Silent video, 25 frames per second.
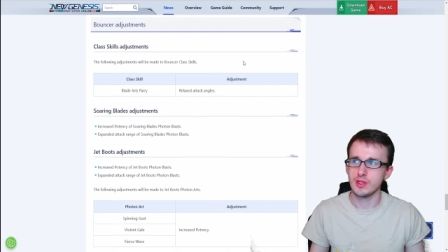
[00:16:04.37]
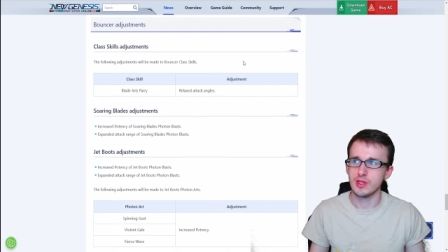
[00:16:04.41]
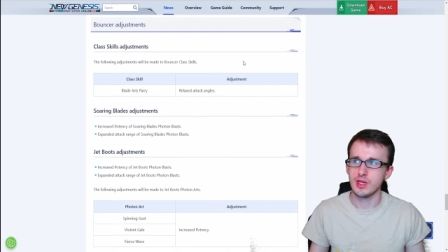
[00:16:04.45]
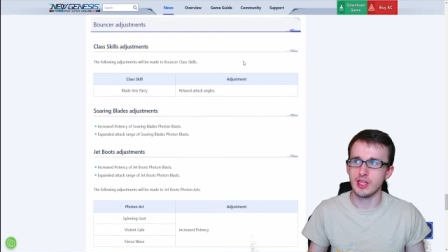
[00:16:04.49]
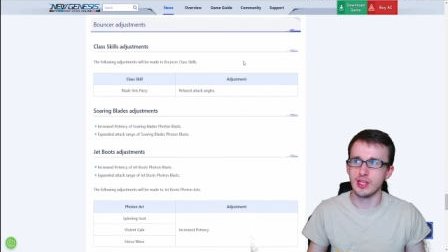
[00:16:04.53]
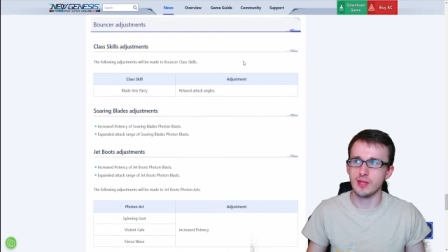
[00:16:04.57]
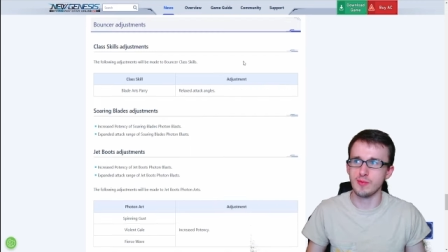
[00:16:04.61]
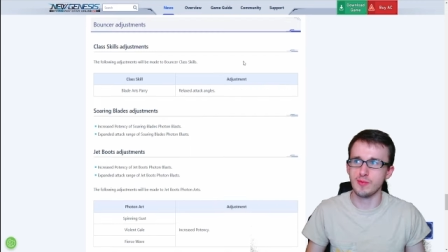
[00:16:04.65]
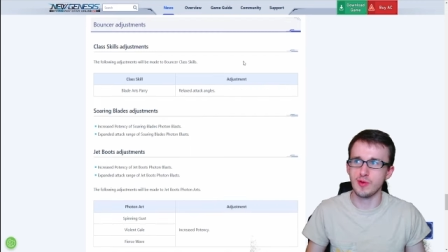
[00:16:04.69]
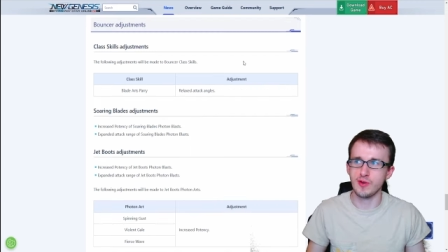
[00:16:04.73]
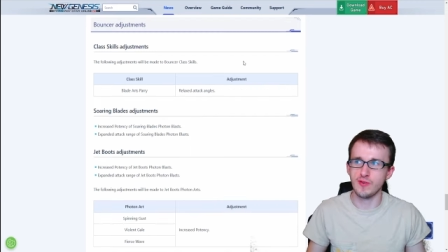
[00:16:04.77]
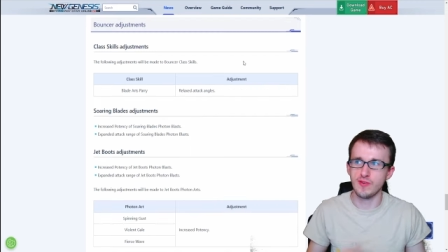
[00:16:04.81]
And
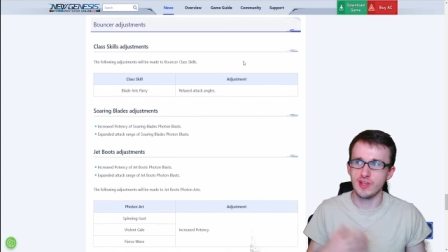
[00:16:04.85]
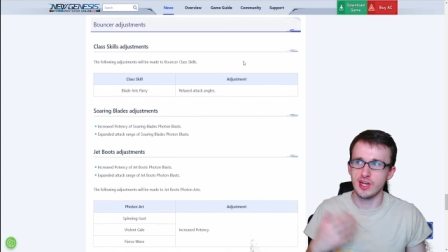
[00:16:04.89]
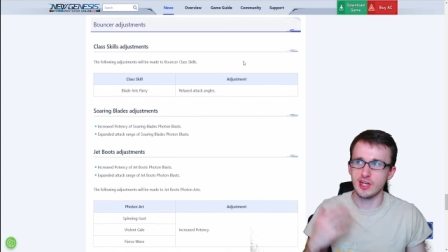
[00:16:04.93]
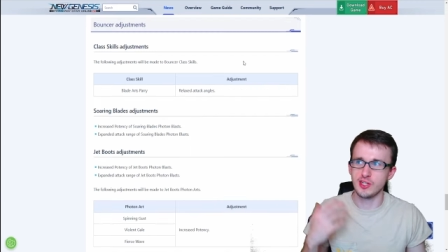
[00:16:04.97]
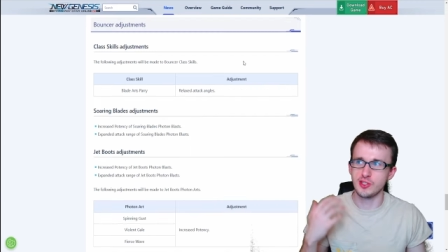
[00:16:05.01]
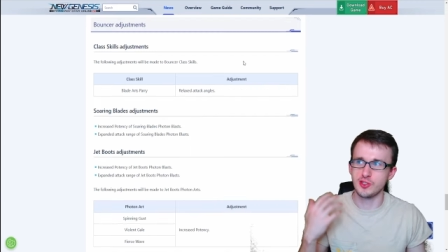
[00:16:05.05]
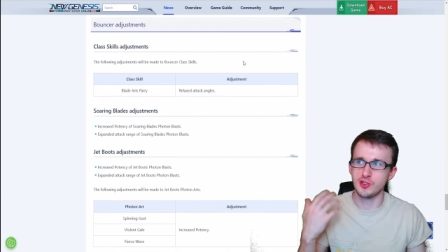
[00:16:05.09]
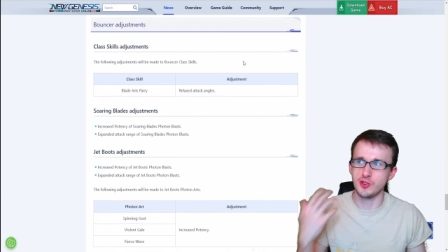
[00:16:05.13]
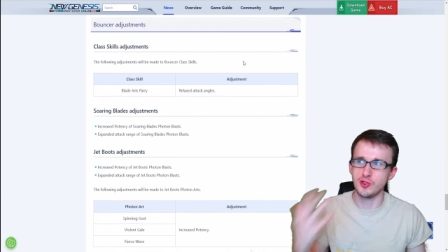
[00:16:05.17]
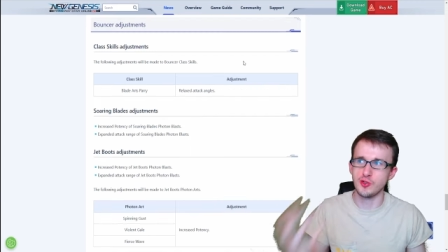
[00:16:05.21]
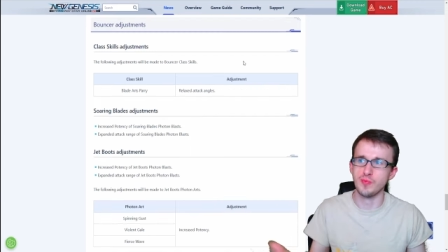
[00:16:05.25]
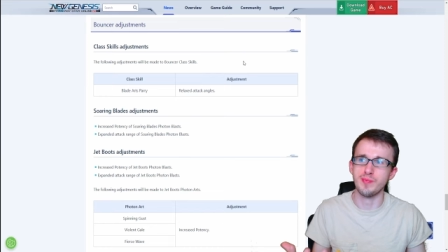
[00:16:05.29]
then moving on
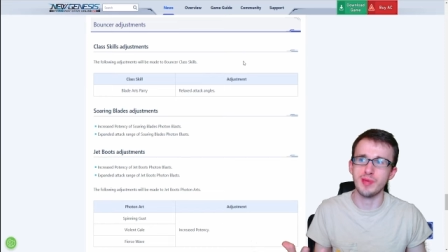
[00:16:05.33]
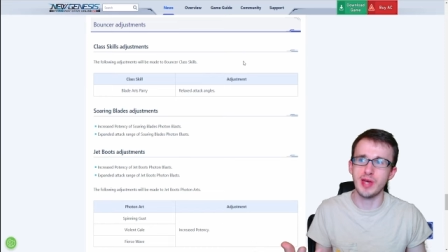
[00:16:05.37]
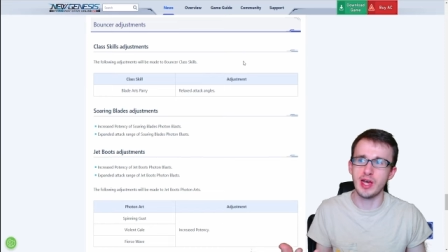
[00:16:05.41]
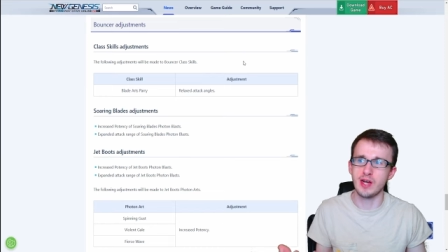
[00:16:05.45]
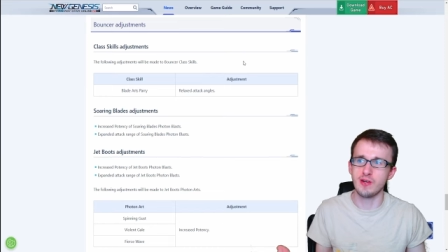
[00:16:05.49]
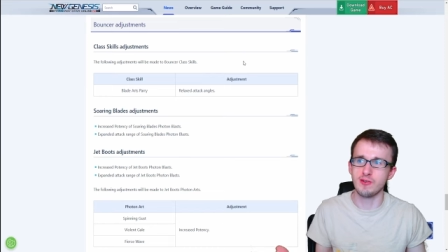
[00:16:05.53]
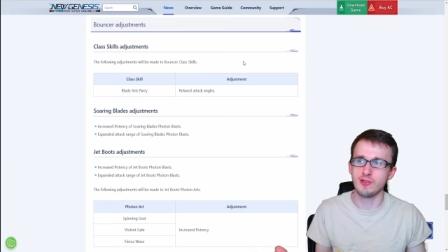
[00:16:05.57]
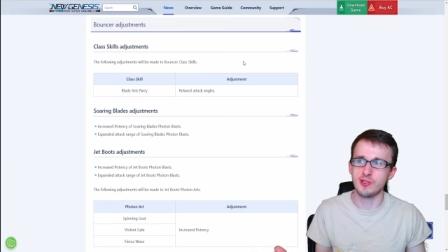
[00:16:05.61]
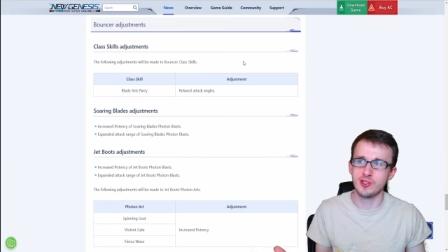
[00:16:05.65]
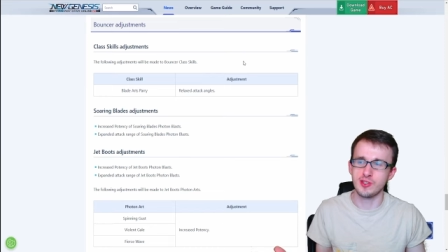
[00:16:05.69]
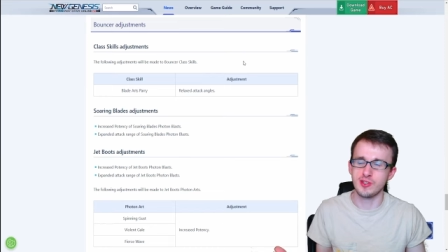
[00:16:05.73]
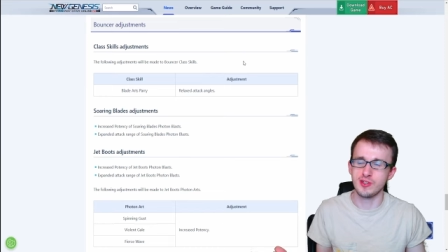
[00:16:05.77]
to
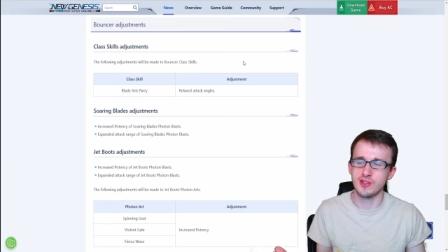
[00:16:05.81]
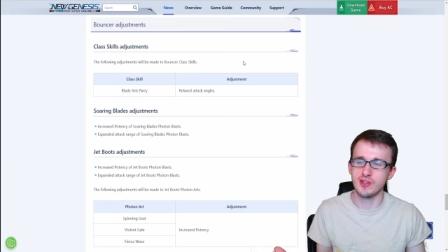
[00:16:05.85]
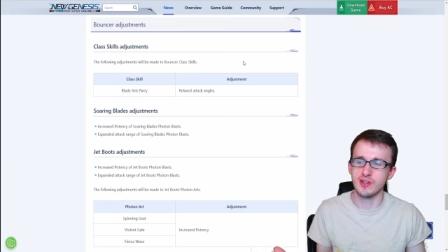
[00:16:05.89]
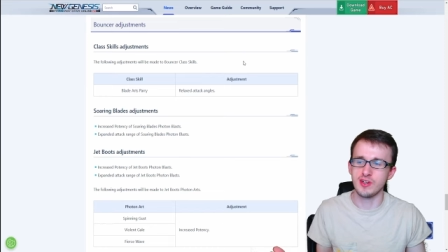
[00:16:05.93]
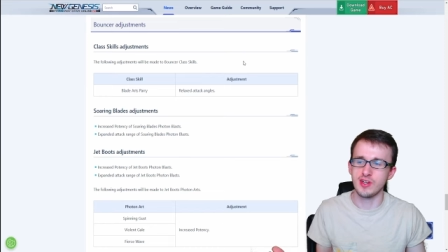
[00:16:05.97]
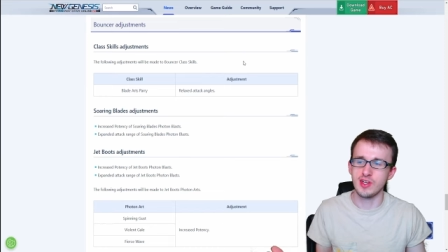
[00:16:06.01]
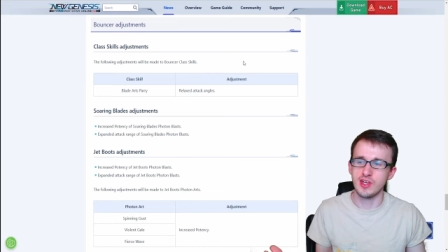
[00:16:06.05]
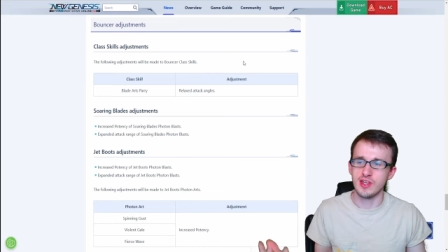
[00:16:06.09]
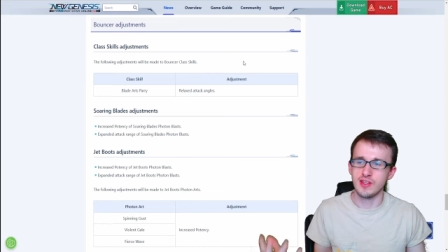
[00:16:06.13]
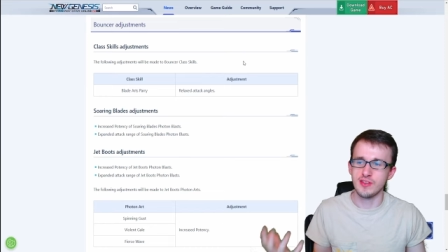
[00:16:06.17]
Bouncer,